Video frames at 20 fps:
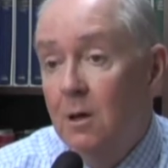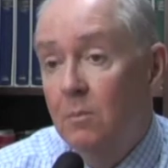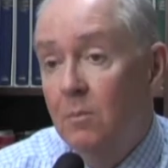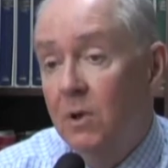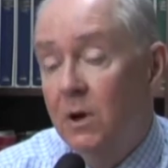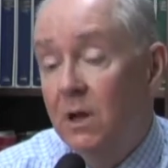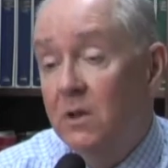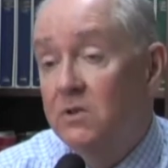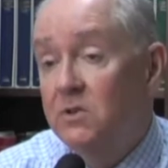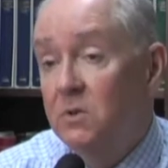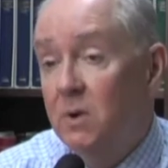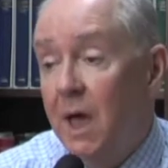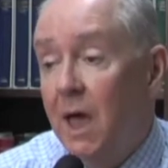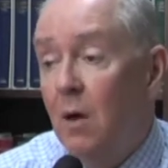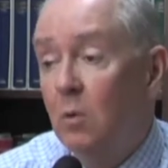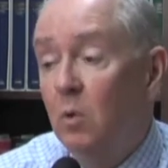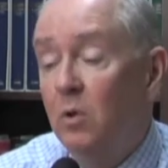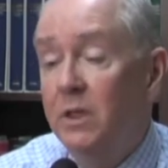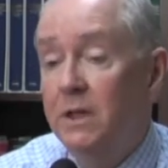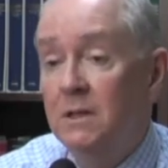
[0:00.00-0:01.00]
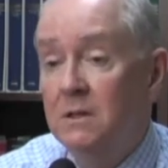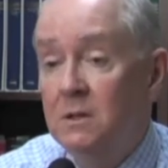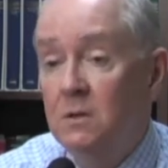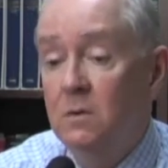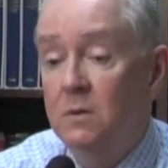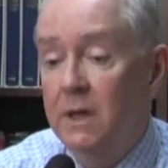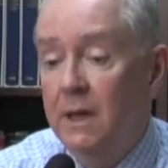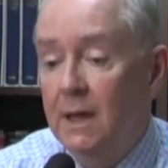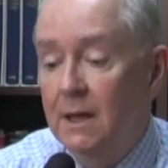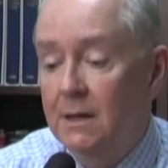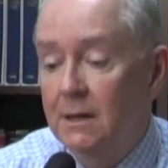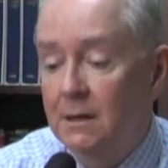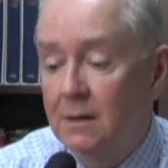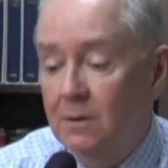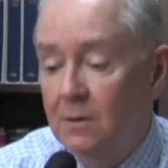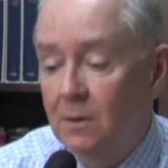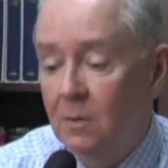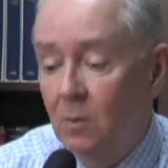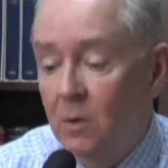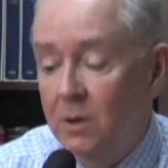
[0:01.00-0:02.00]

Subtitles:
But also, how will they do that? And